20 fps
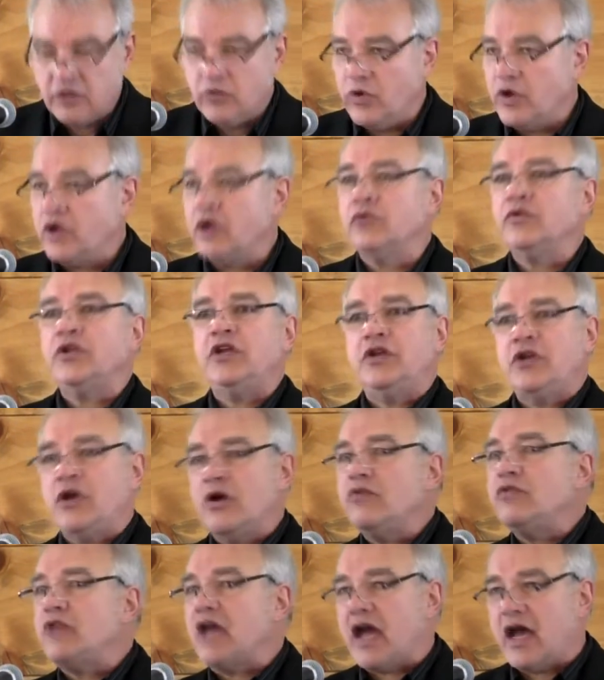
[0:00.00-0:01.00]
We only
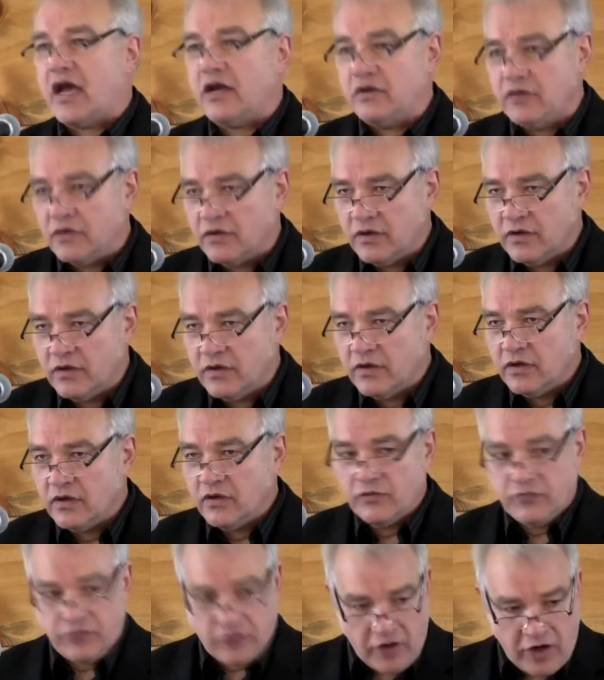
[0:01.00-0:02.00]
know
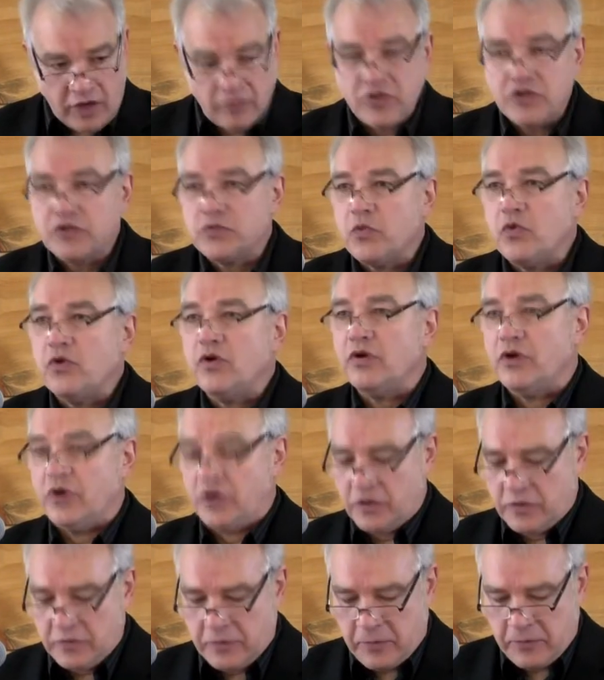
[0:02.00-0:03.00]
that from His
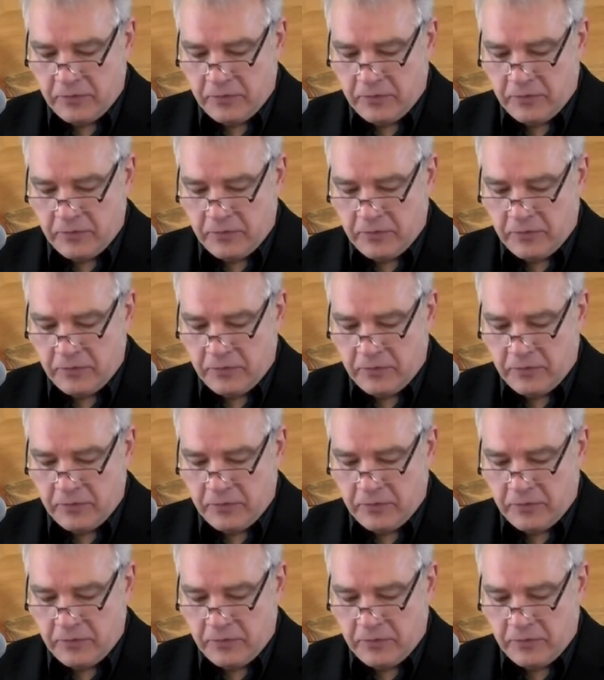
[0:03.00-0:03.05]
Word.